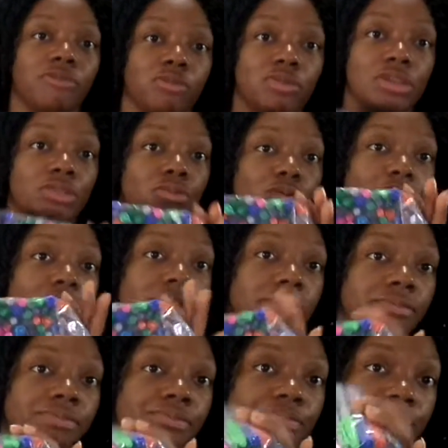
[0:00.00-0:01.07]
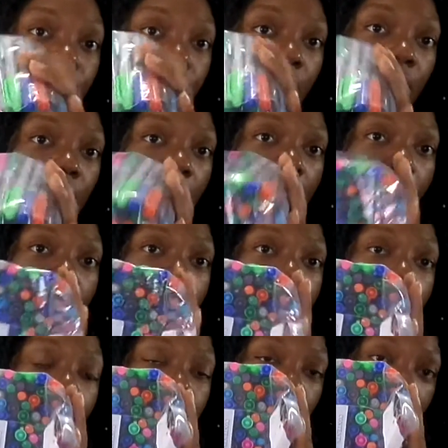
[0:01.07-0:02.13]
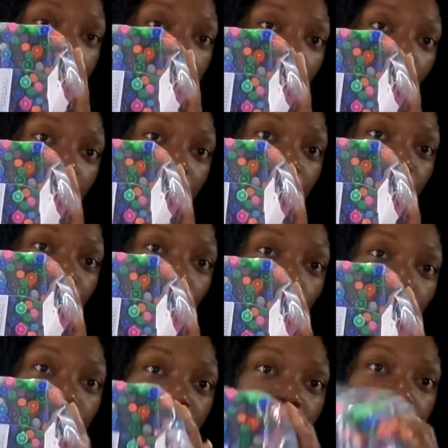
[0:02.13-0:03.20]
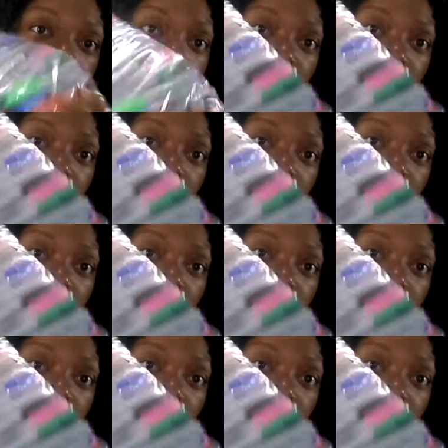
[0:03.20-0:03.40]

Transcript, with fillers: with a bag of Sharpies.